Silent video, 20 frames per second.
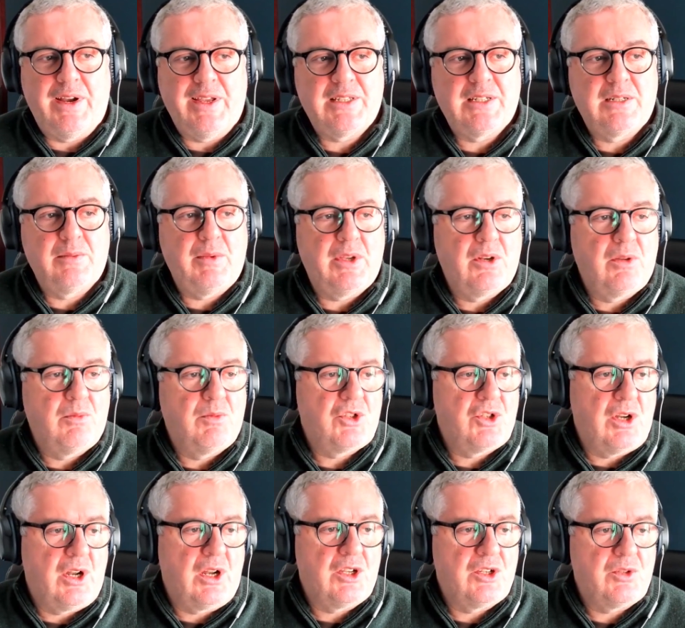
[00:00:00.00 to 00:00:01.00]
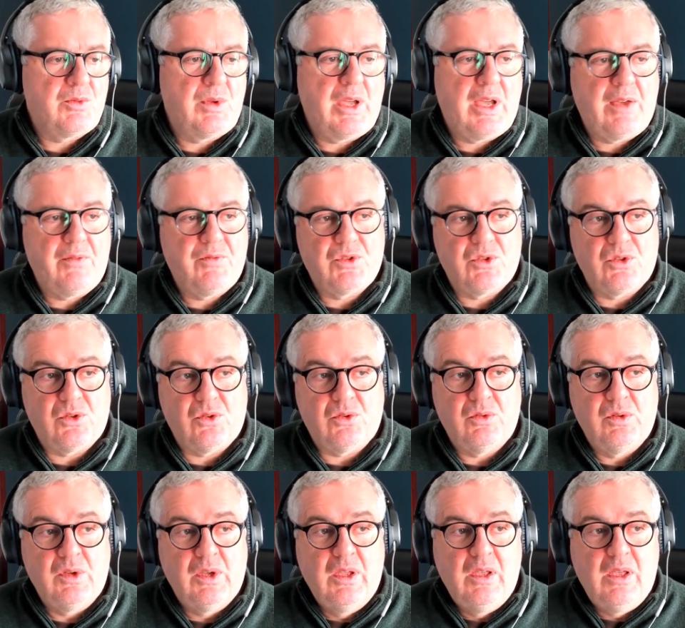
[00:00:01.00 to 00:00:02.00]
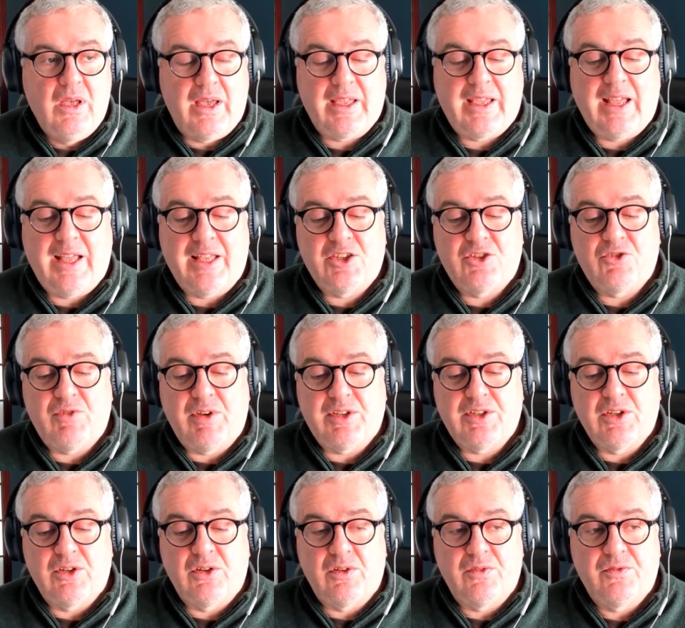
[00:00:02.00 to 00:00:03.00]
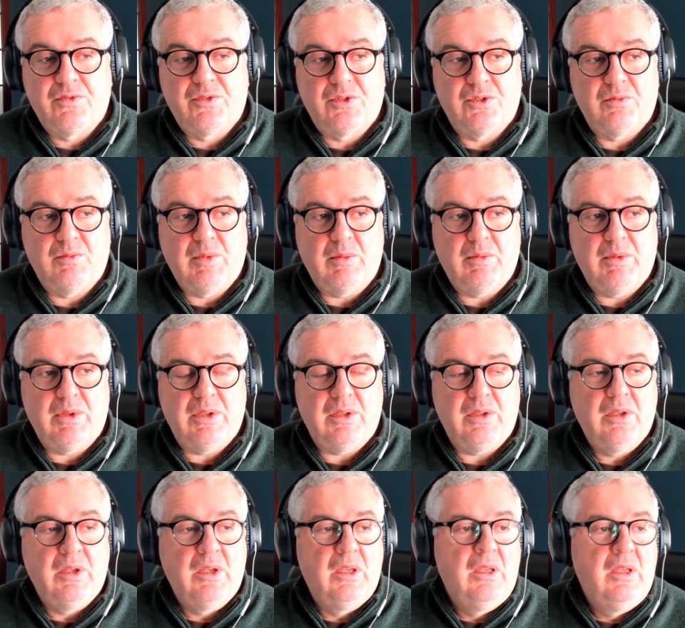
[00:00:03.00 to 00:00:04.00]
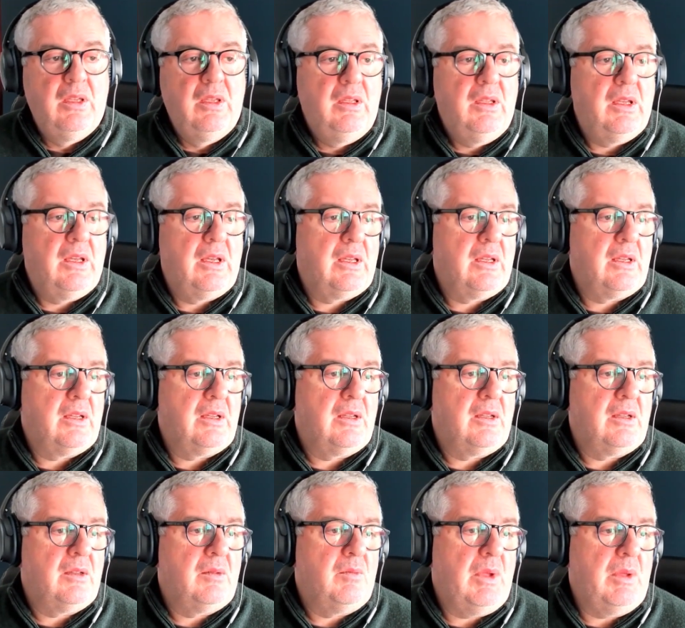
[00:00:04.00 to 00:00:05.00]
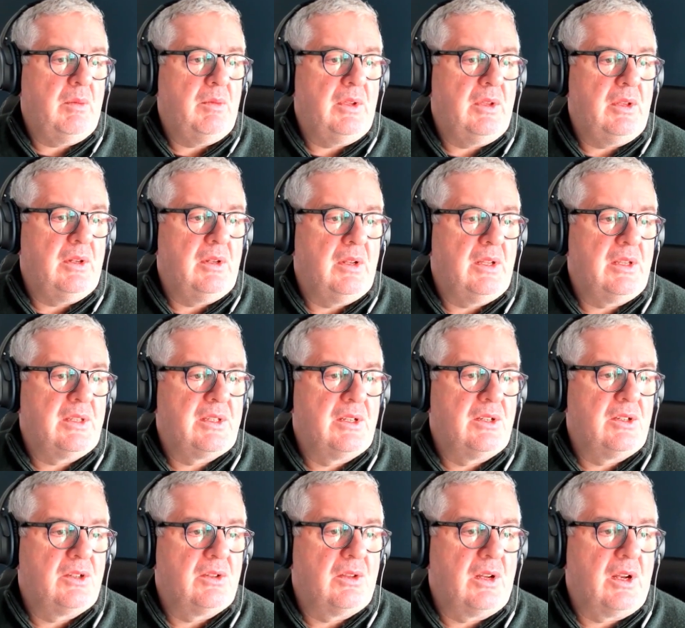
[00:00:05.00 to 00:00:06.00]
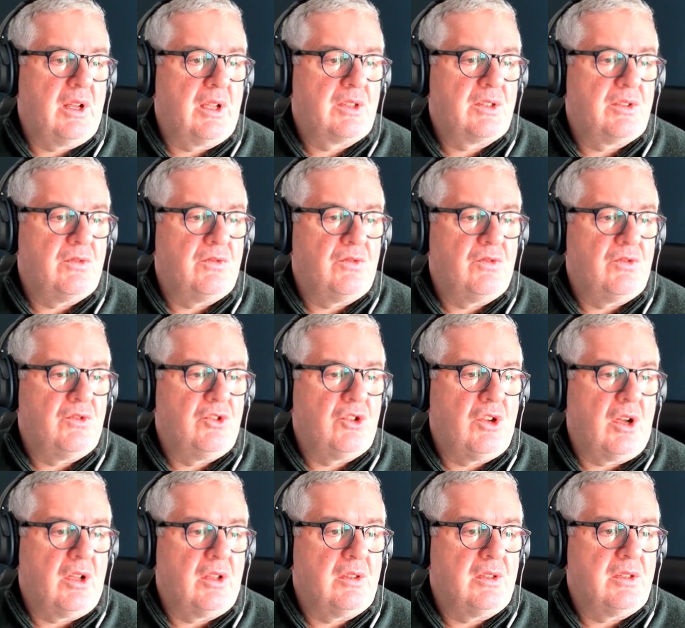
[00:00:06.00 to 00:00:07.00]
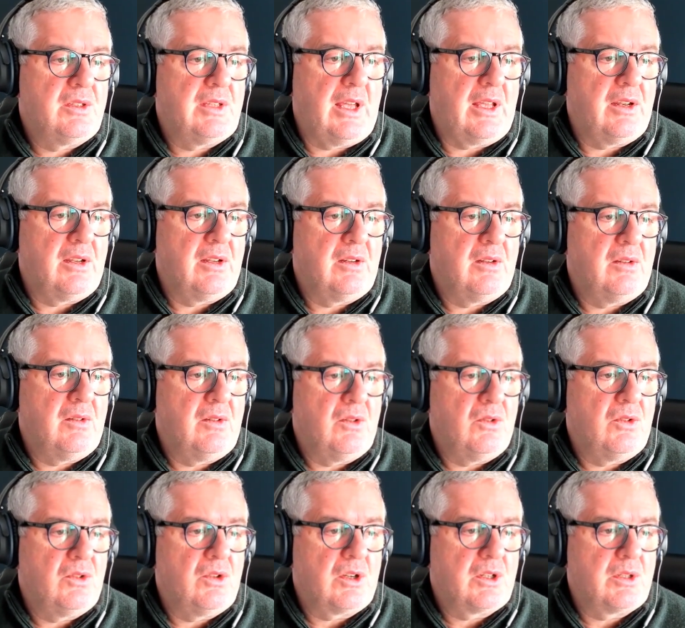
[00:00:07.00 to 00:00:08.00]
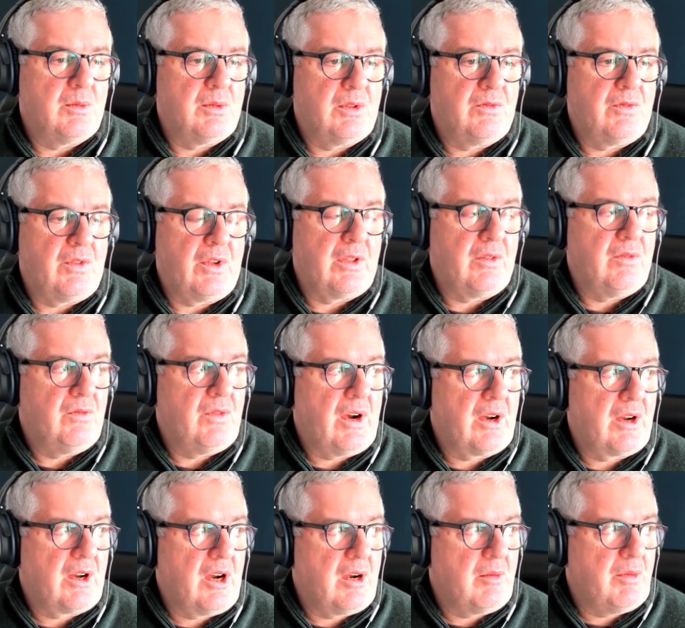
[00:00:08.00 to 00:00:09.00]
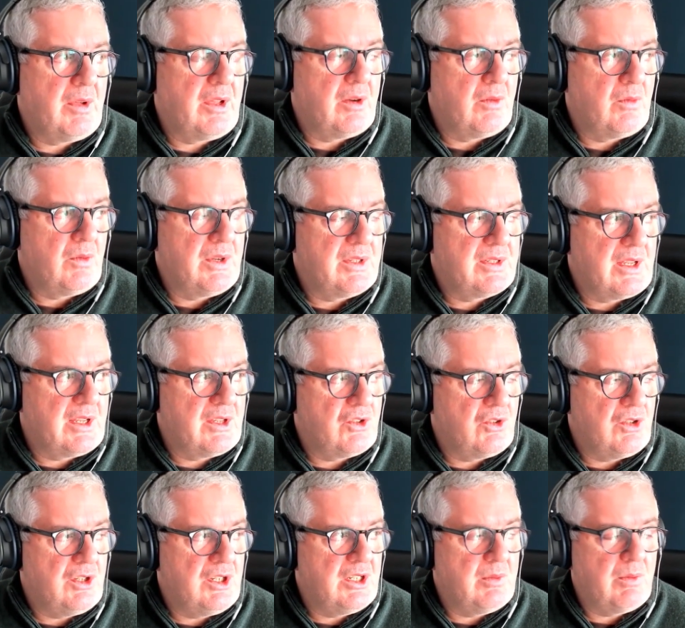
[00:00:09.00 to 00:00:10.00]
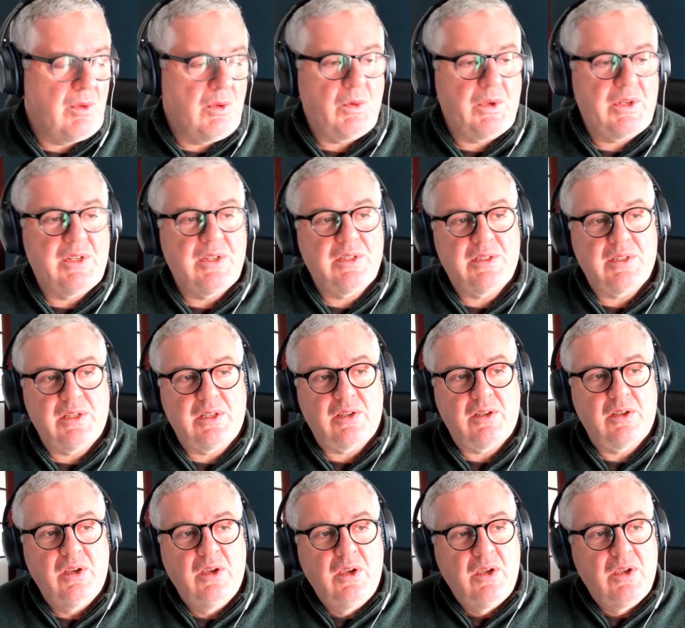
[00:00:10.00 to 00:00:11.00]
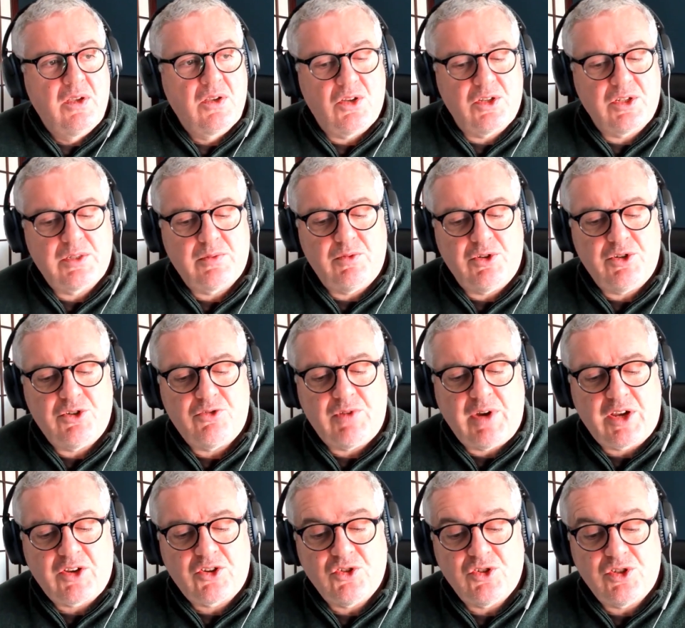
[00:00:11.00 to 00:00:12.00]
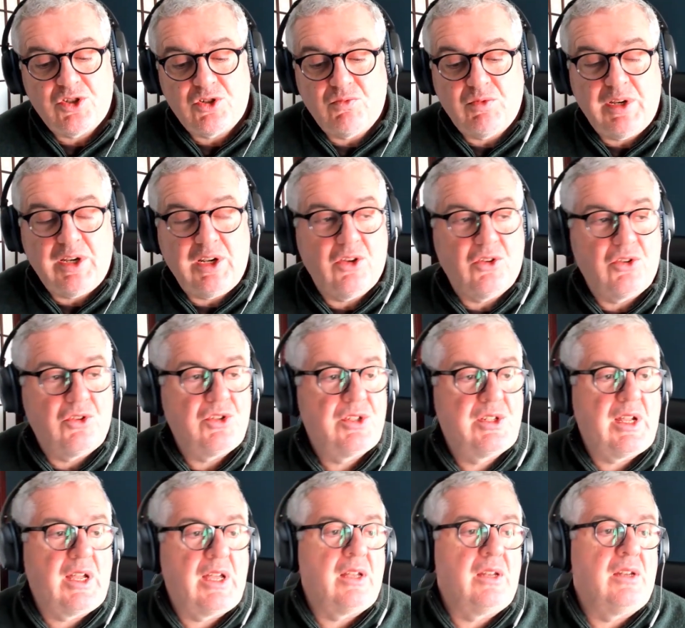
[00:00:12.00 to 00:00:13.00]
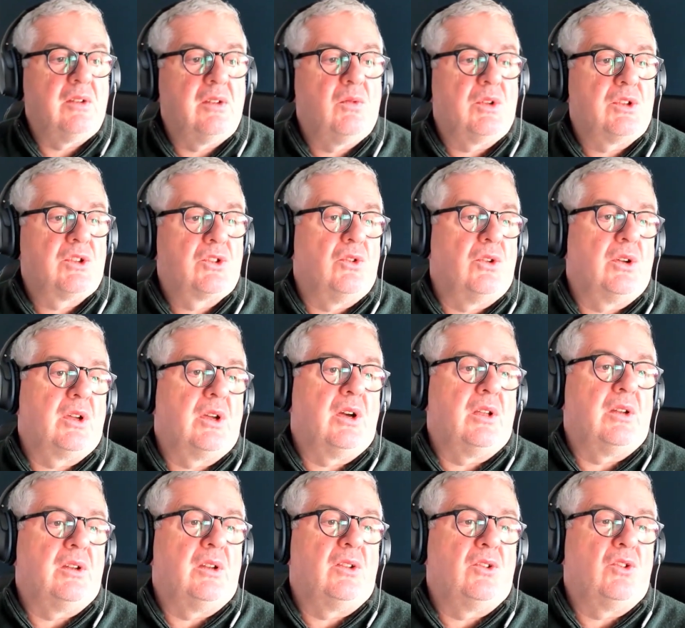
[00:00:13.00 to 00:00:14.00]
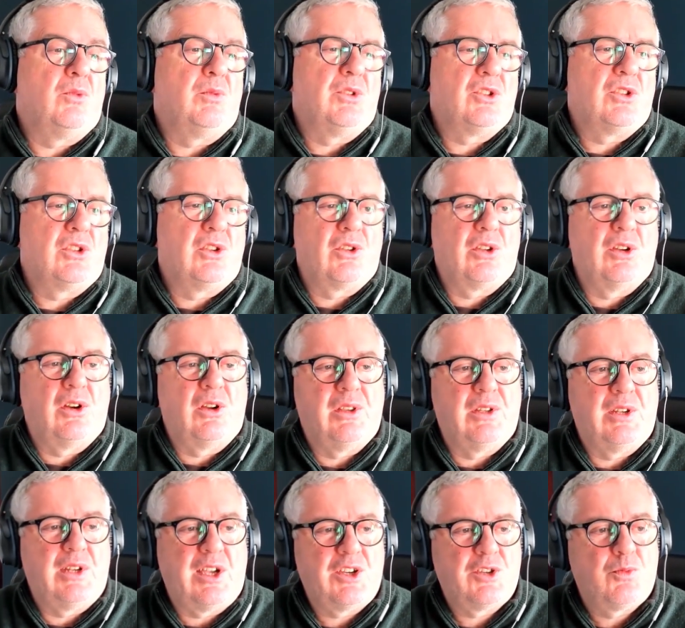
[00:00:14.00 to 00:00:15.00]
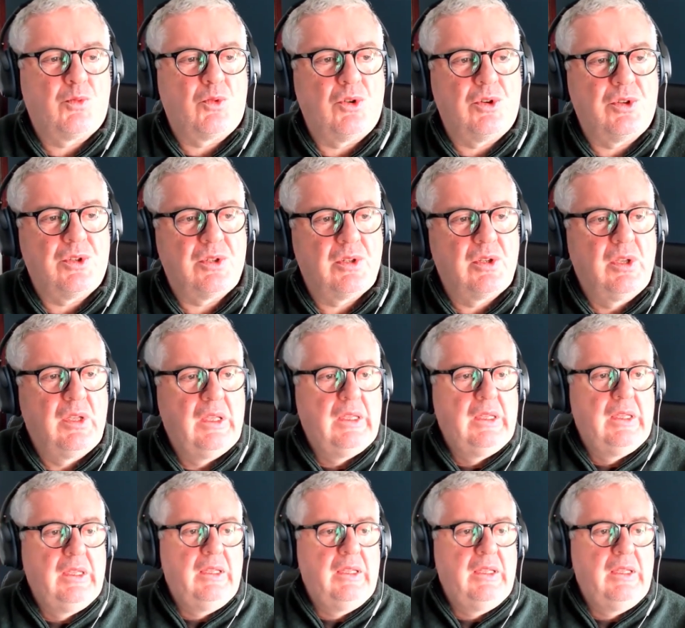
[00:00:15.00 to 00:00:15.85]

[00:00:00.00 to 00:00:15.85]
we overestimate how much knowledge we have. So I can't stress enough to maybe listen to the likes of John Seddon, who talks about the Vanguard method, where he says you need to be witnessing customer interactions to really understand what's going on. Don't be just looking at all the dashboards.